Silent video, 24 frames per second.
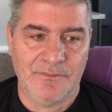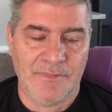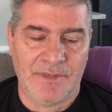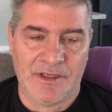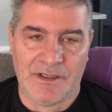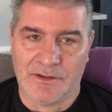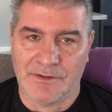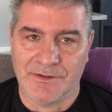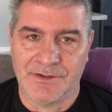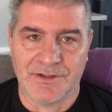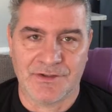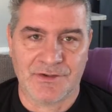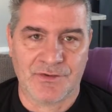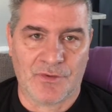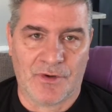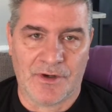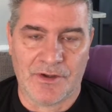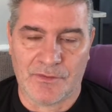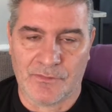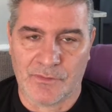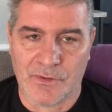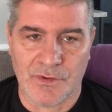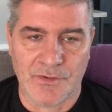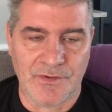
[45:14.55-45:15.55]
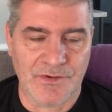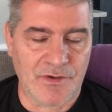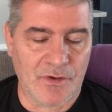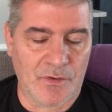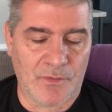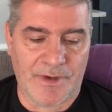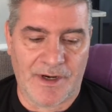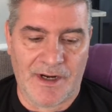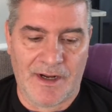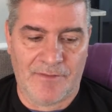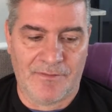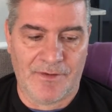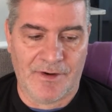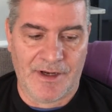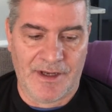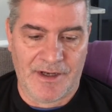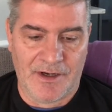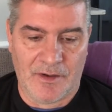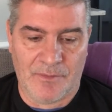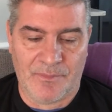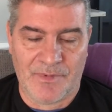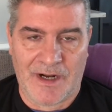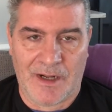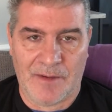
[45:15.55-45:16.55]
It'll destroy the roots or whatever, and
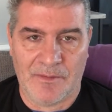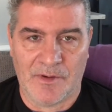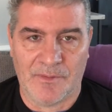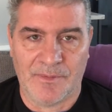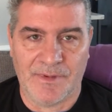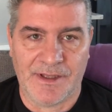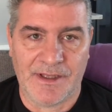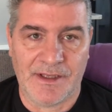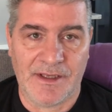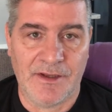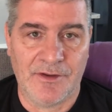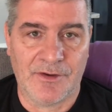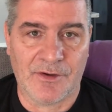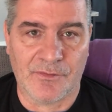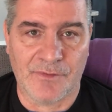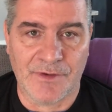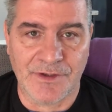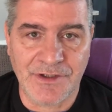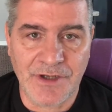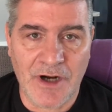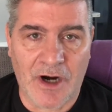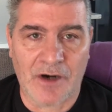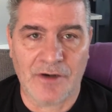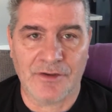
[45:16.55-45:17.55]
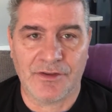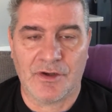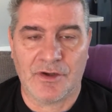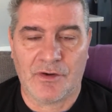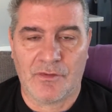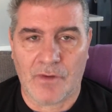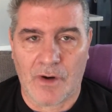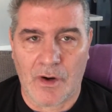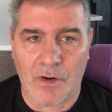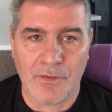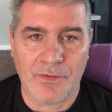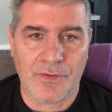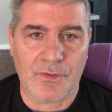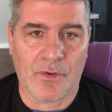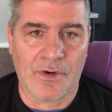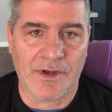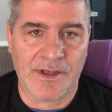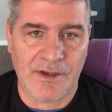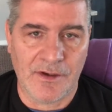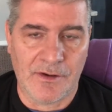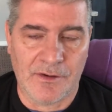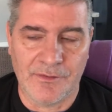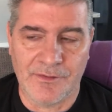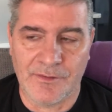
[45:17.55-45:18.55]
it'll probably either retard the growth or
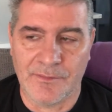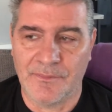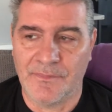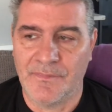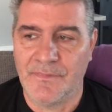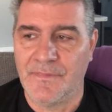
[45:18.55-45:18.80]
kill them.